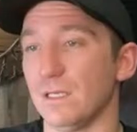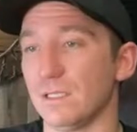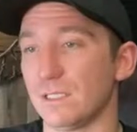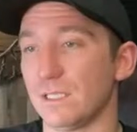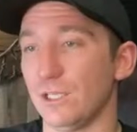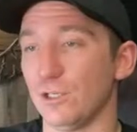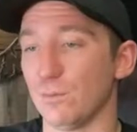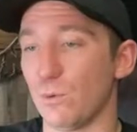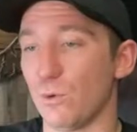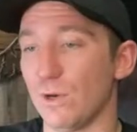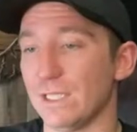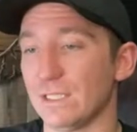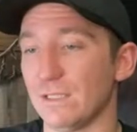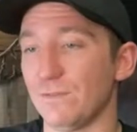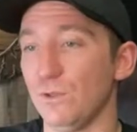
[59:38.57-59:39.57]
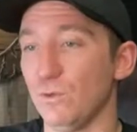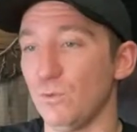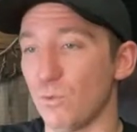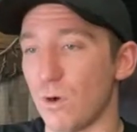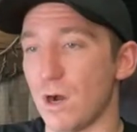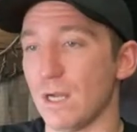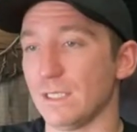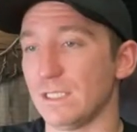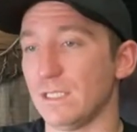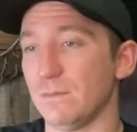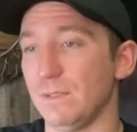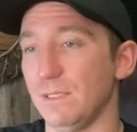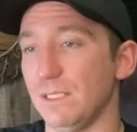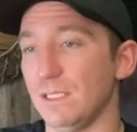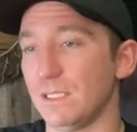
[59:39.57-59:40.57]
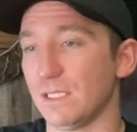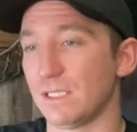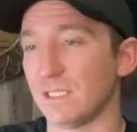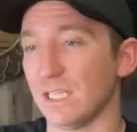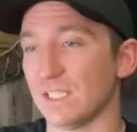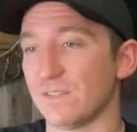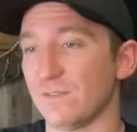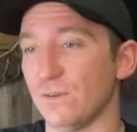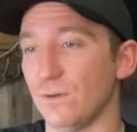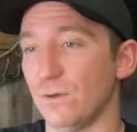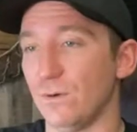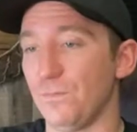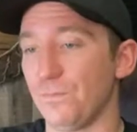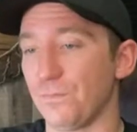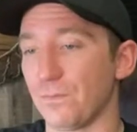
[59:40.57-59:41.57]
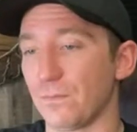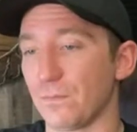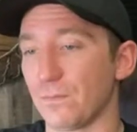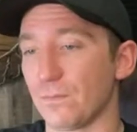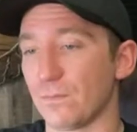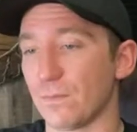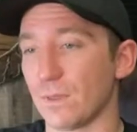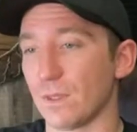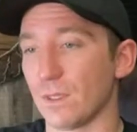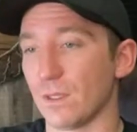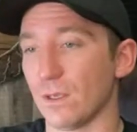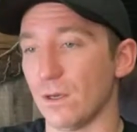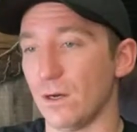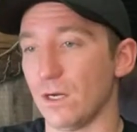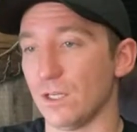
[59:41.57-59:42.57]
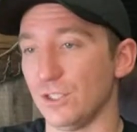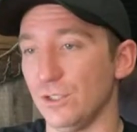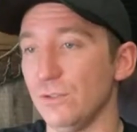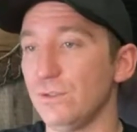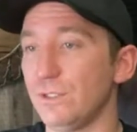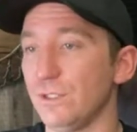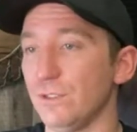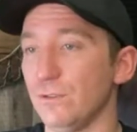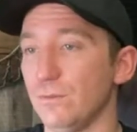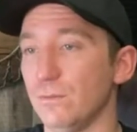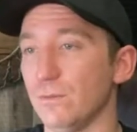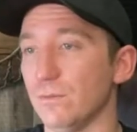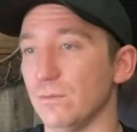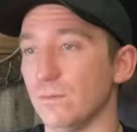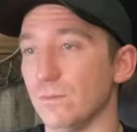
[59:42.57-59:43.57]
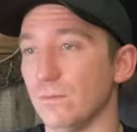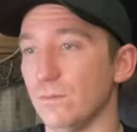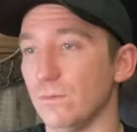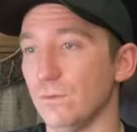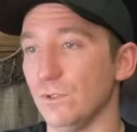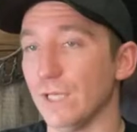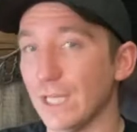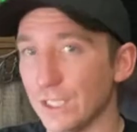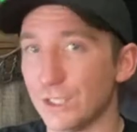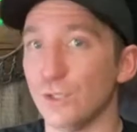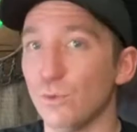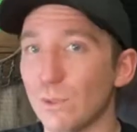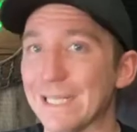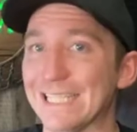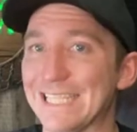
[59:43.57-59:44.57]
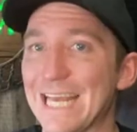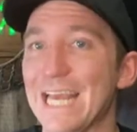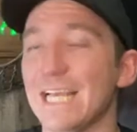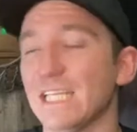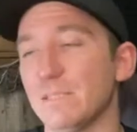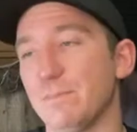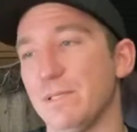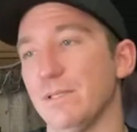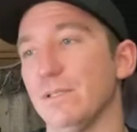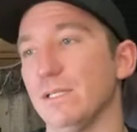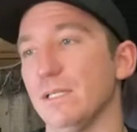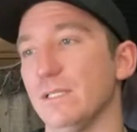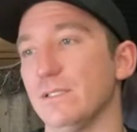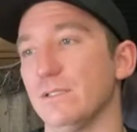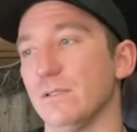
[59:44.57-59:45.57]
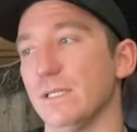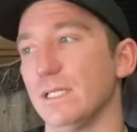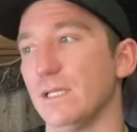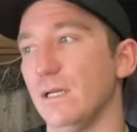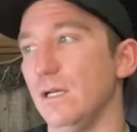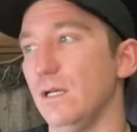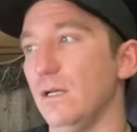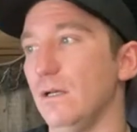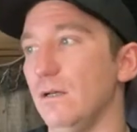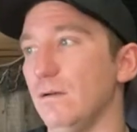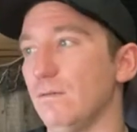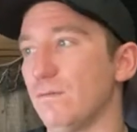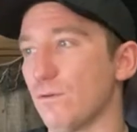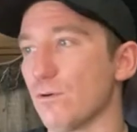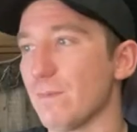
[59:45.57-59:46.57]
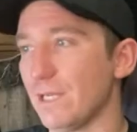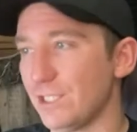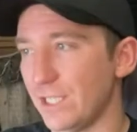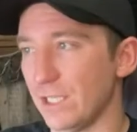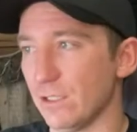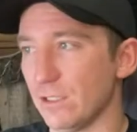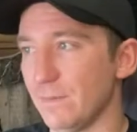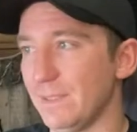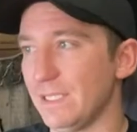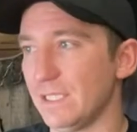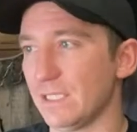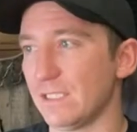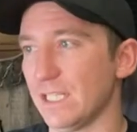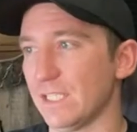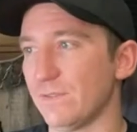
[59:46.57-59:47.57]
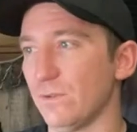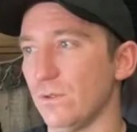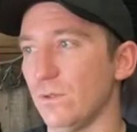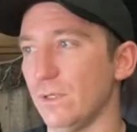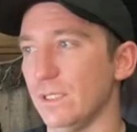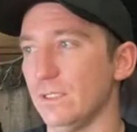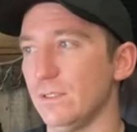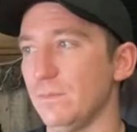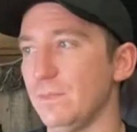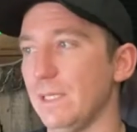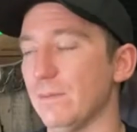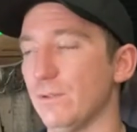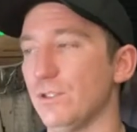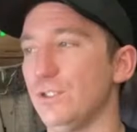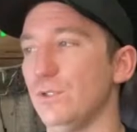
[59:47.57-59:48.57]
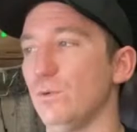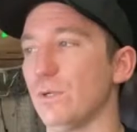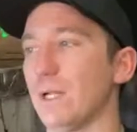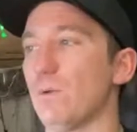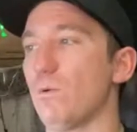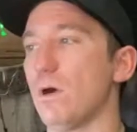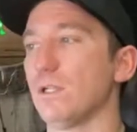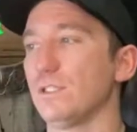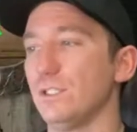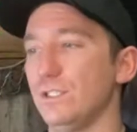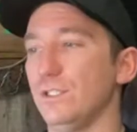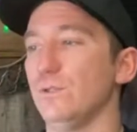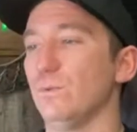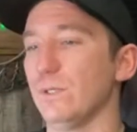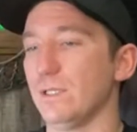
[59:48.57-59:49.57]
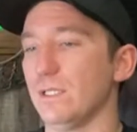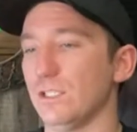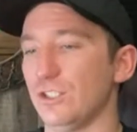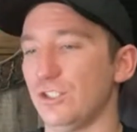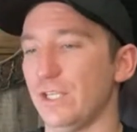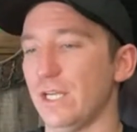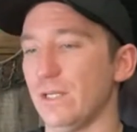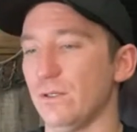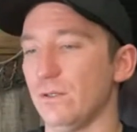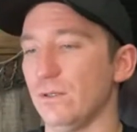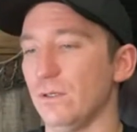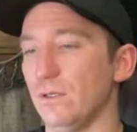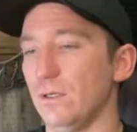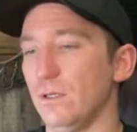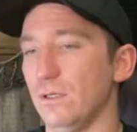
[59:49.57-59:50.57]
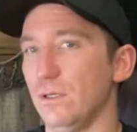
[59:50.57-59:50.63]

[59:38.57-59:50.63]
Skier Boys, if you want to be successful on YouTube, you got to do what it takes, period. So, like, for my channel to be successful and to be able to do what I want to do with this channel,